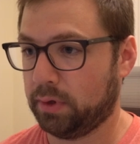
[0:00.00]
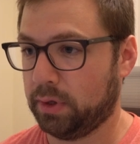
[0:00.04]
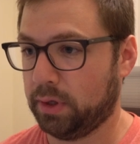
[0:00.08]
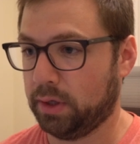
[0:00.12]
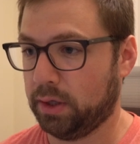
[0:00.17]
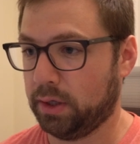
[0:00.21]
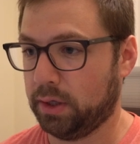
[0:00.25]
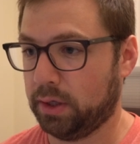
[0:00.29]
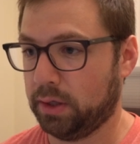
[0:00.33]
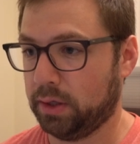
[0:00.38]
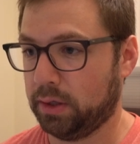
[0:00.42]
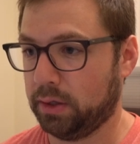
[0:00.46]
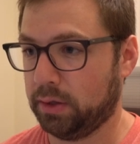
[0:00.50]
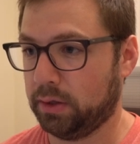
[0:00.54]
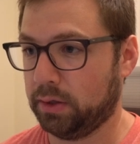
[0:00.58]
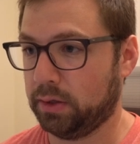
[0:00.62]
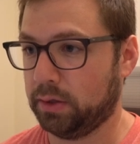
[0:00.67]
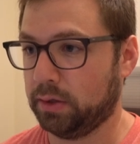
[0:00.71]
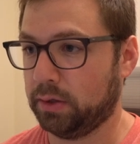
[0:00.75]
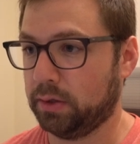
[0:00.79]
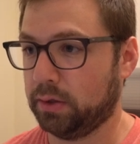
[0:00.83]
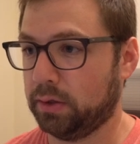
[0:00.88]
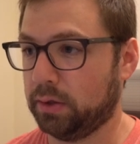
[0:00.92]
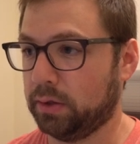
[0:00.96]

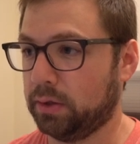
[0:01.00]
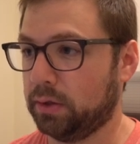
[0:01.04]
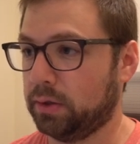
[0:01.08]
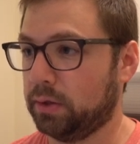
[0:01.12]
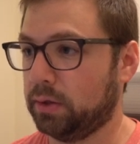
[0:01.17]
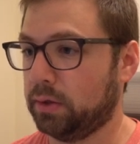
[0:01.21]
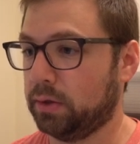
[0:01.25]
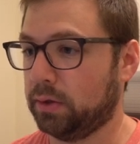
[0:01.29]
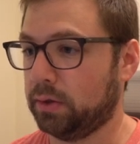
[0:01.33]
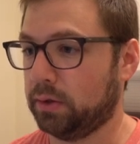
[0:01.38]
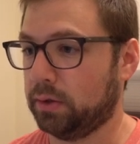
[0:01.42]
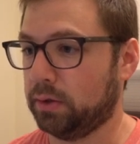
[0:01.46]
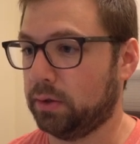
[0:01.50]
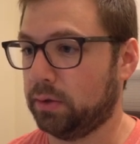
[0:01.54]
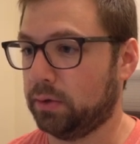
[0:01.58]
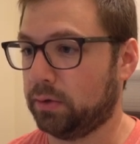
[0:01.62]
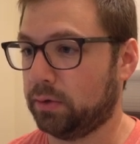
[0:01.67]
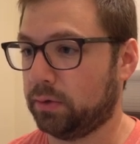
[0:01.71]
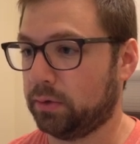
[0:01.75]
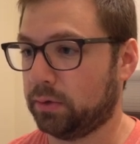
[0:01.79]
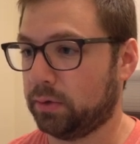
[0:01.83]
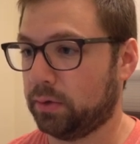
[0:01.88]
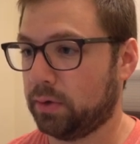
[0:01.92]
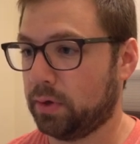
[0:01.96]

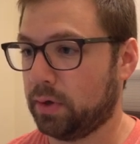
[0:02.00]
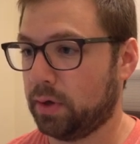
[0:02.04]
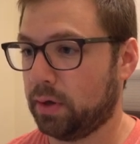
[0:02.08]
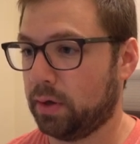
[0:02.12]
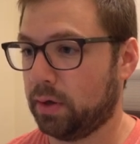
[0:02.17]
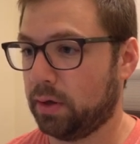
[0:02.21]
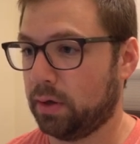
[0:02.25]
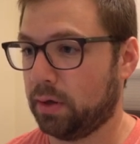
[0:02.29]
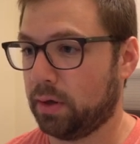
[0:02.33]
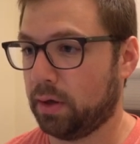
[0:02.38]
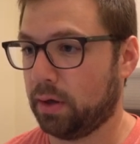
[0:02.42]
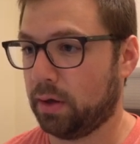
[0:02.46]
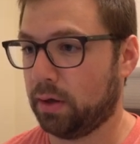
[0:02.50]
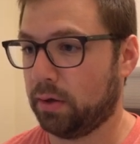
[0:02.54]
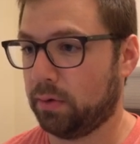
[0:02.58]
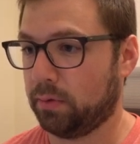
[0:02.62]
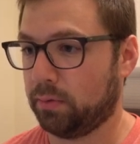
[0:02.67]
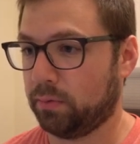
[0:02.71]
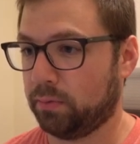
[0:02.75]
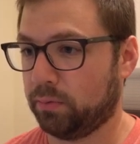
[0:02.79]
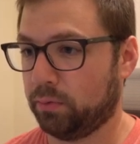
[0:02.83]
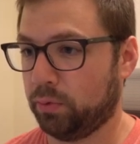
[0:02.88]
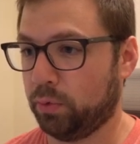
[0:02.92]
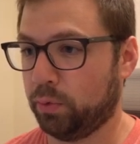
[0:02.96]
is
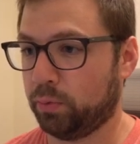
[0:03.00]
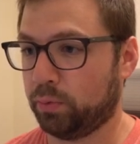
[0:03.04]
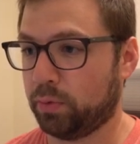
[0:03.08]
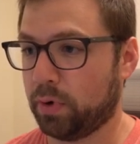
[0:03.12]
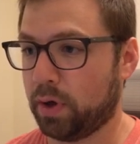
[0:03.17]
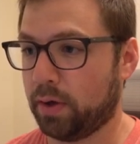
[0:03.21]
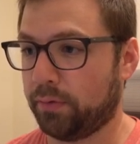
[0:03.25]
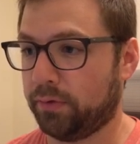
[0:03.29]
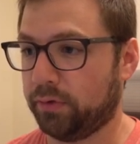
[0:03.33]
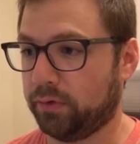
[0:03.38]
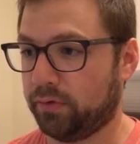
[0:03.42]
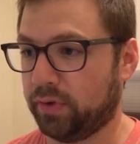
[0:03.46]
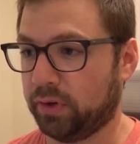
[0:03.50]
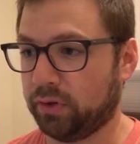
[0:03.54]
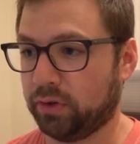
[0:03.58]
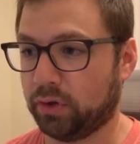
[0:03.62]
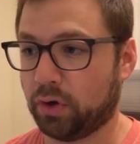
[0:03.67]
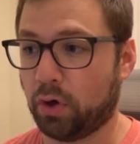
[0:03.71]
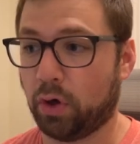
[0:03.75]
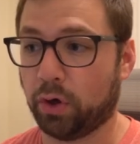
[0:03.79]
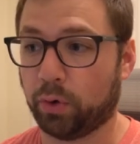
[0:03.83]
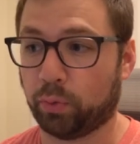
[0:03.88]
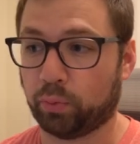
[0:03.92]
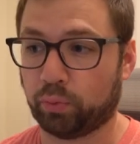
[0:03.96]
root ref is eventually
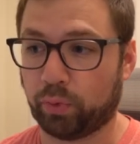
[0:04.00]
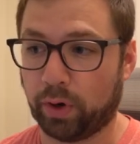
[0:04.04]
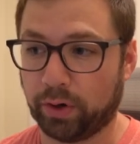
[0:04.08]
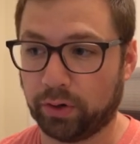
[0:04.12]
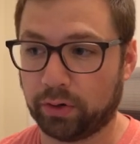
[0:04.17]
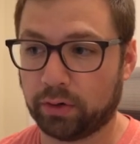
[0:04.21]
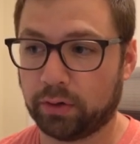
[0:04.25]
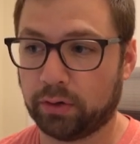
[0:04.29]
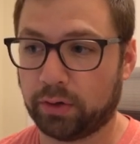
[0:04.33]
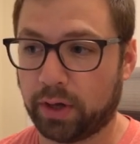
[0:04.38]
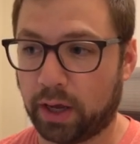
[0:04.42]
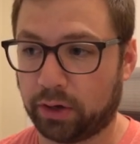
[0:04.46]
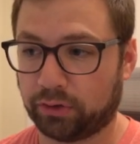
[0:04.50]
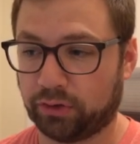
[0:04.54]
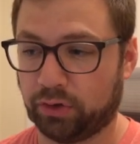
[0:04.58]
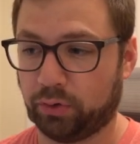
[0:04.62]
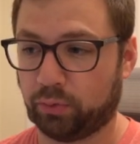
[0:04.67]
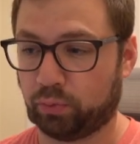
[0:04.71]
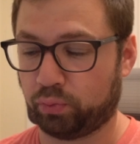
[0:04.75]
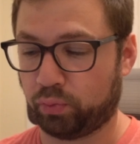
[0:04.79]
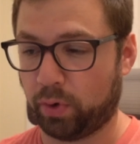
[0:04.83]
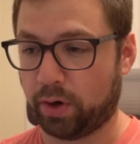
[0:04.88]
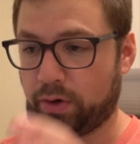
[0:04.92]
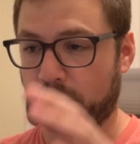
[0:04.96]
calling render to actually
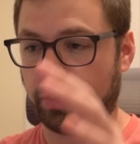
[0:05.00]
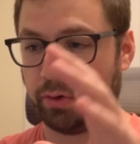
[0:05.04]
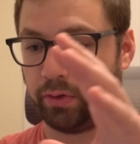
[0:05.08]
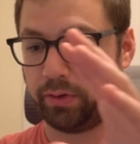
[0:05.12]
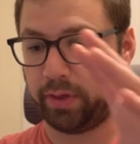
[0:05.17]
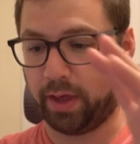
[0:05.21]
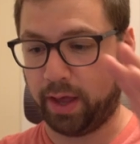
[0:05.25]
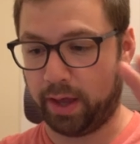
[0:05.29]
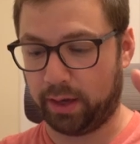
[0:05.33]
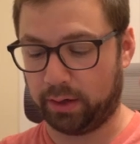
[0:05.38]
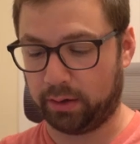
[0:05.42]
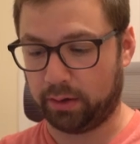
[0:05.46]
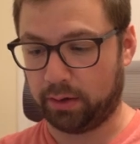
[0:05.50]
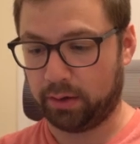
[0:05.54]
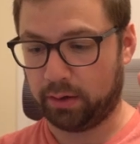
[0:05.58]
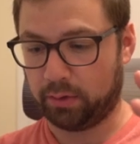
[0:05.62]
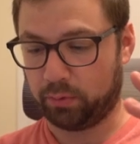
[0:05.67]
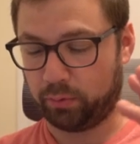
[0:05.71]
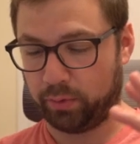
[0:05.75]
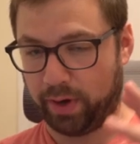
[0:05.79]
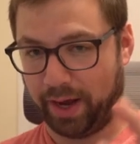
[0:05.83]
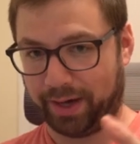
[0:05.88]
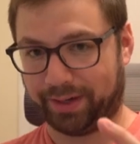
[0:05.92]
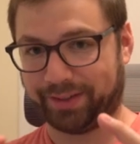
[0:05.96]
render that
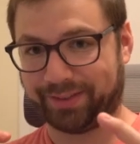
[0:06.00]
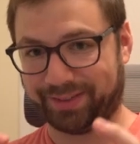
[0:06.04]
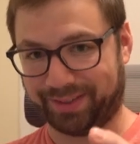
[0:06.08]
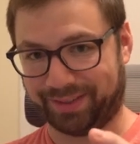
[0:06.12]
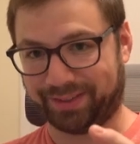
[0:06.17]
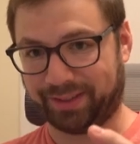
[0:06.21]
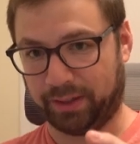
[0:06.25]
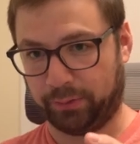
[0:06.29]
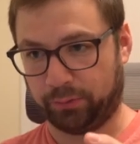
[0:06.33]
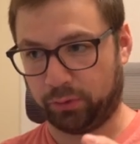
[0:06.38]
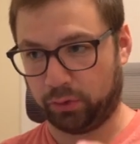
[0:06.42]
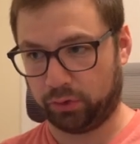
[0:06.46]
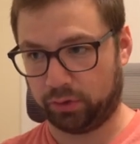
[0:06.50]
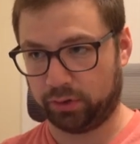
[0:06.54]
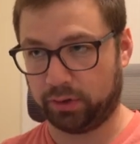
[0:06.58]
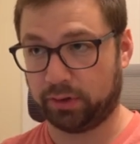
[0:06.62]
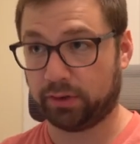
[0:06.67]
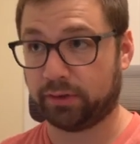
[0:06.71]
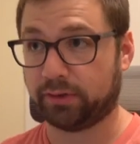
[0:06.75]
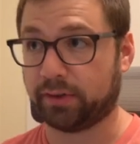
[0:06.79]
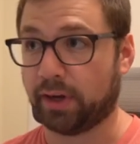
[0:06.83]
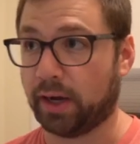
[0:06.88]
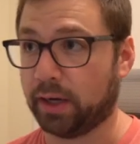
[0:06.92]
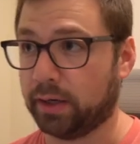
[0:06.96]
React 16 version
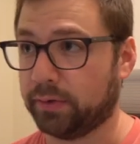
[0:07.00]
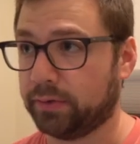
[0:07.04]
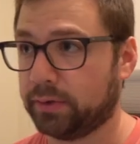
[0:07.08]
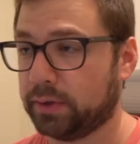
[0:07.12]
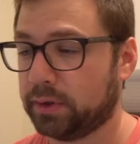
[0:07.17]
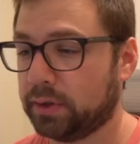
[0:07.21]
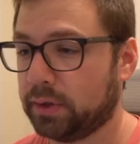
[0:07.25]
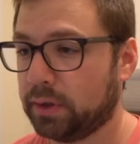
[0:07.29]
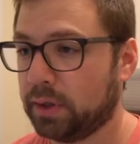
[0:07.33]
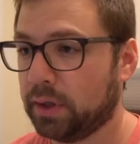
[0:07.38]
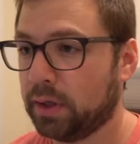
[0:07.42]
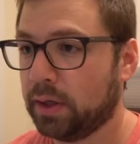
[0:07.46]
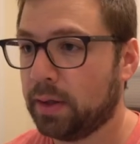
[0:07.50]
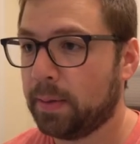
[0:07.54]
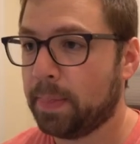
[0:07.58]
inside of it.